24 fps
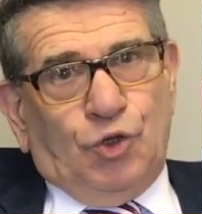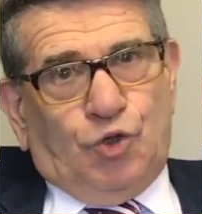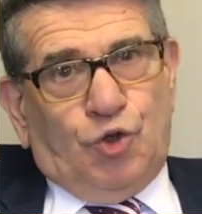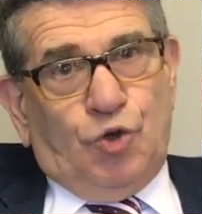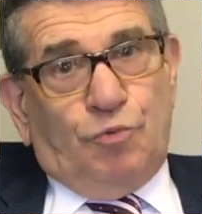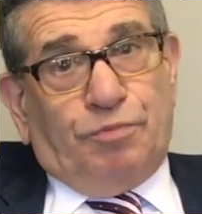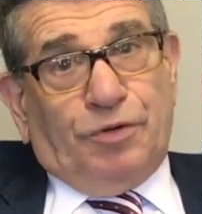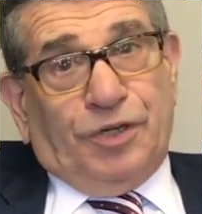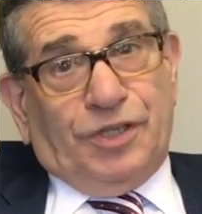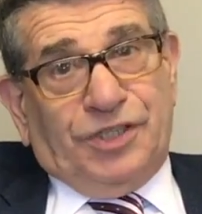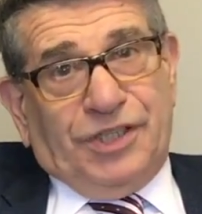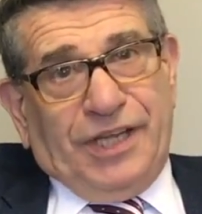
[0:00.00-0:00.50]

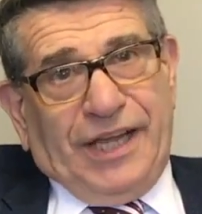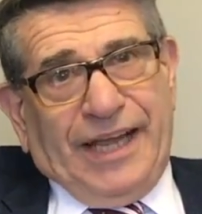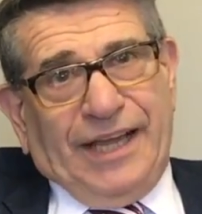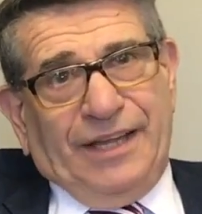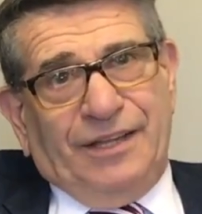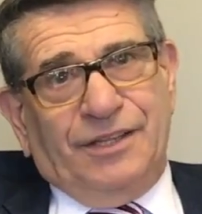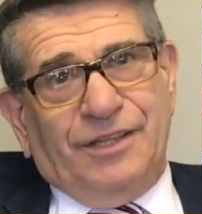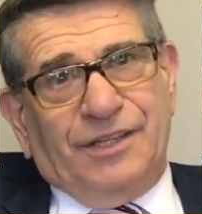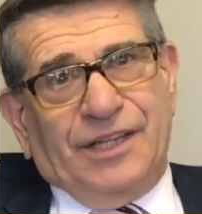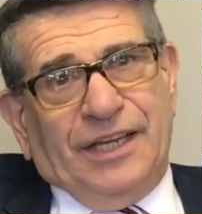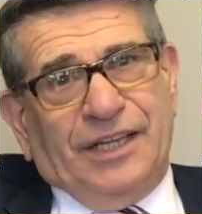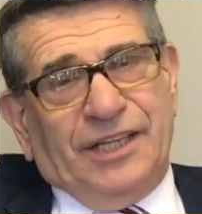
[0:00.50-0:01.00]
To
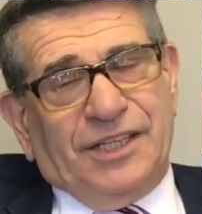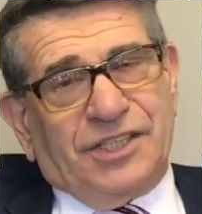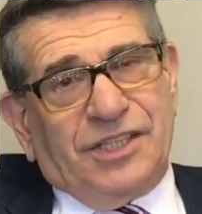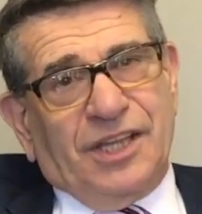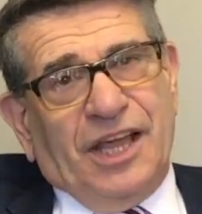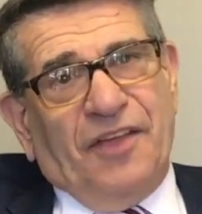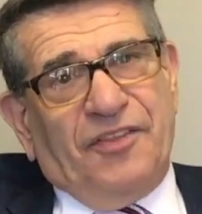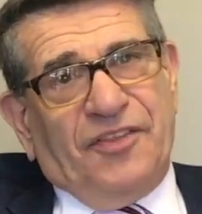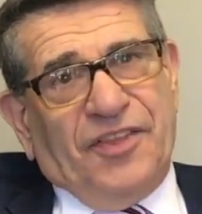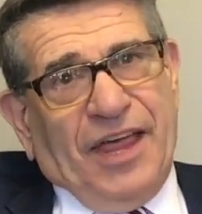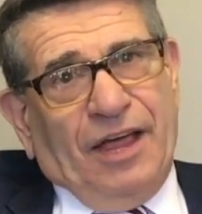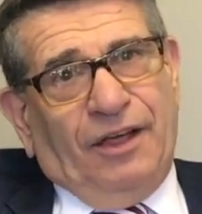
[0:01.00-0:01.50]
pretend that it's
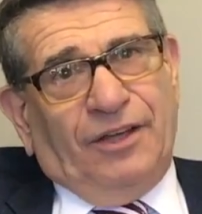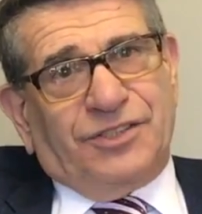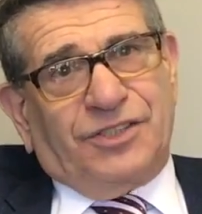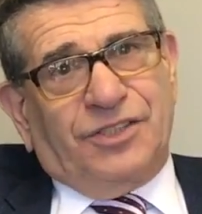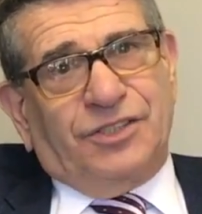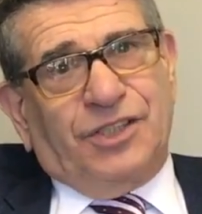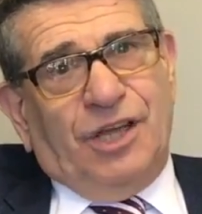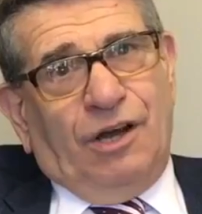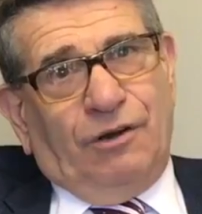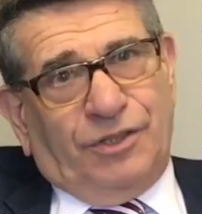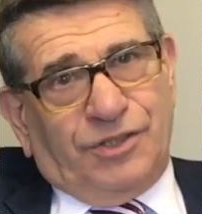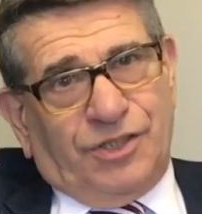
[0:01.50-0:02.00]
$1,000
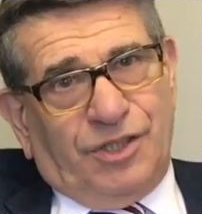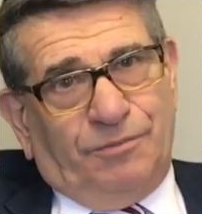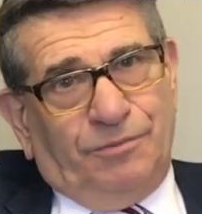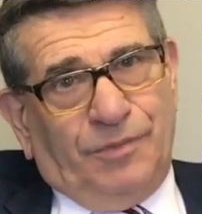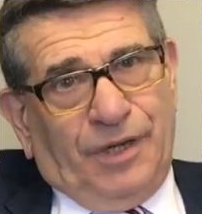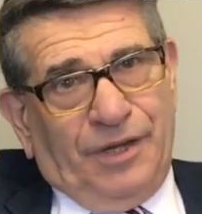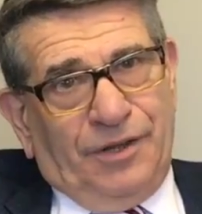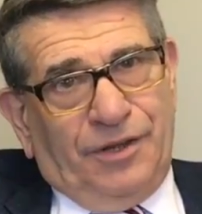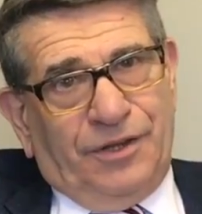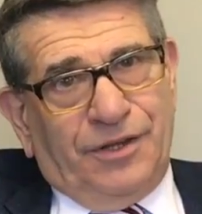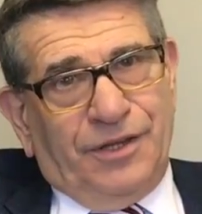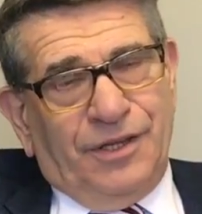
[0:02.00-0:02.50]
a
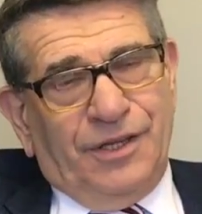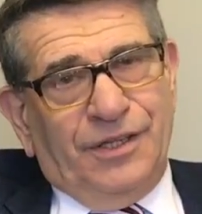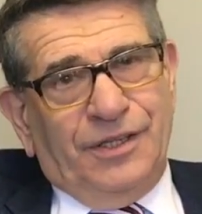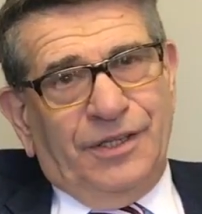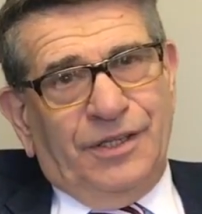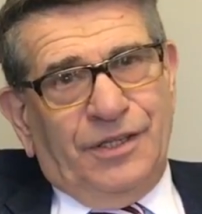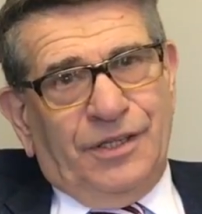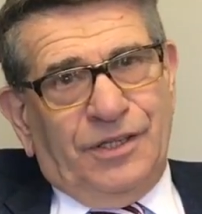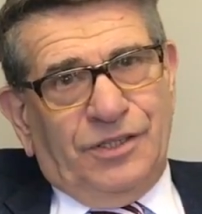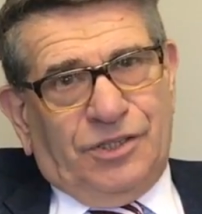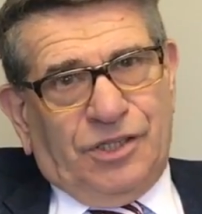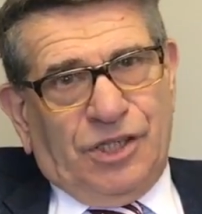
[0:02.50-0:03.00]
month,
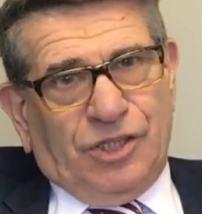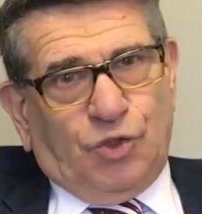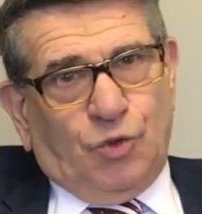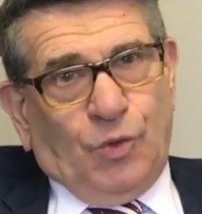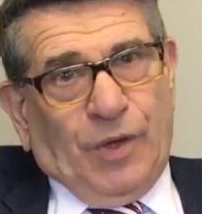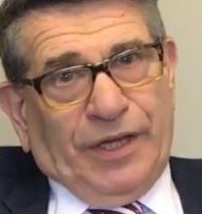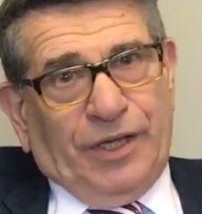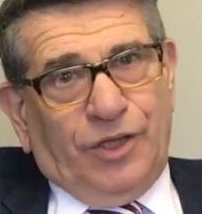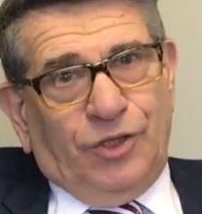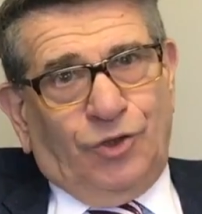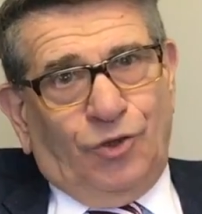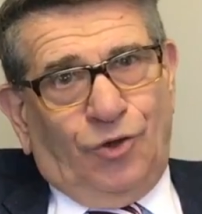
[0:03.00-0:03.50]
just
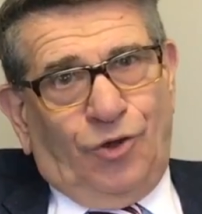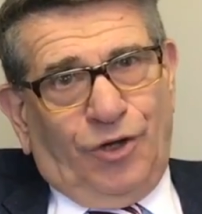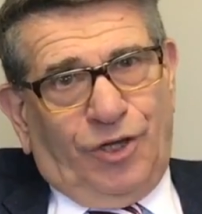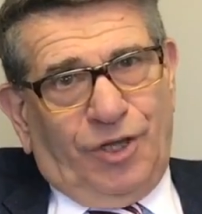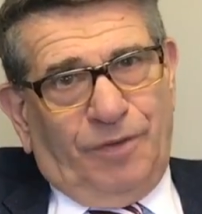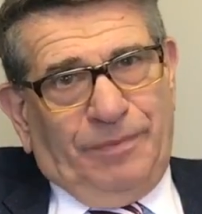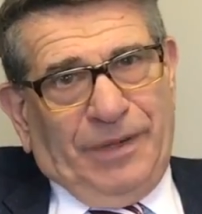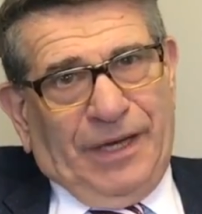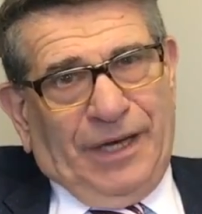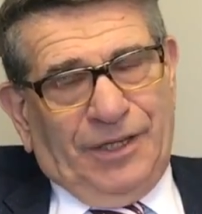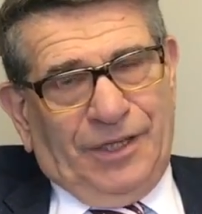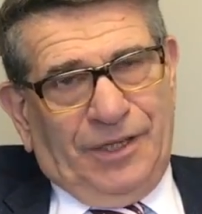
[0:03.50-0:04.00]
so I can talk
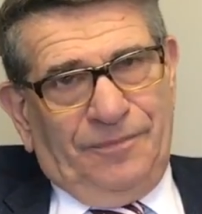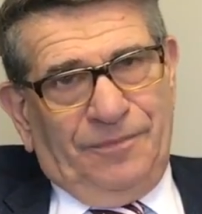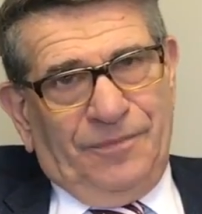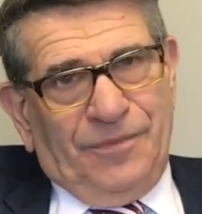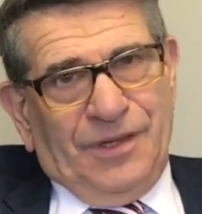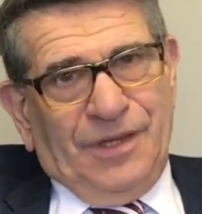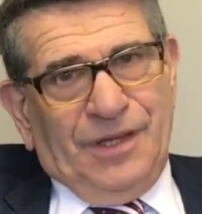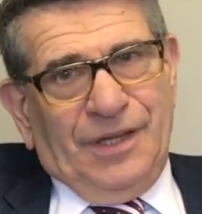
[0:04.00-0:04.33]
about it.